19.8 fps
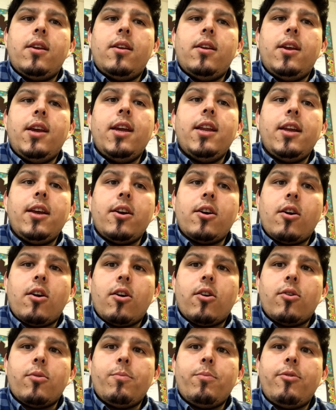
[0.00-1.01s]
eating
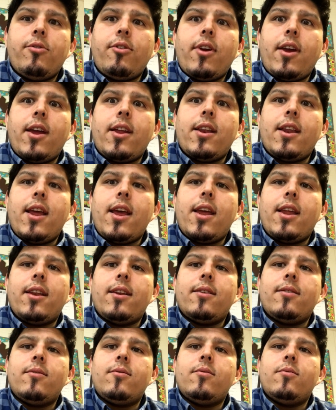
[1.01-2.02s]
carbs and
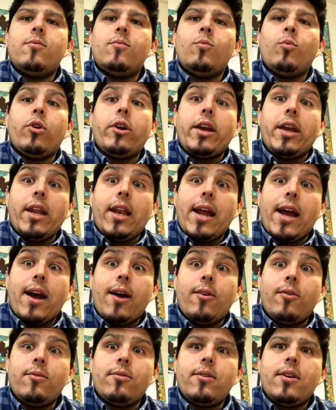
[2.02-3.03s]
then working
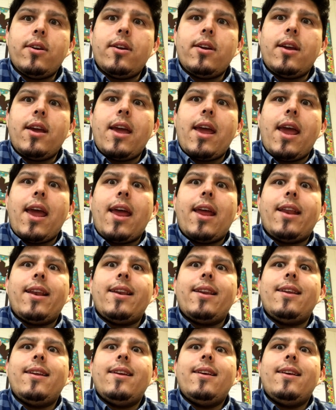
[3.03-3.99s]
out and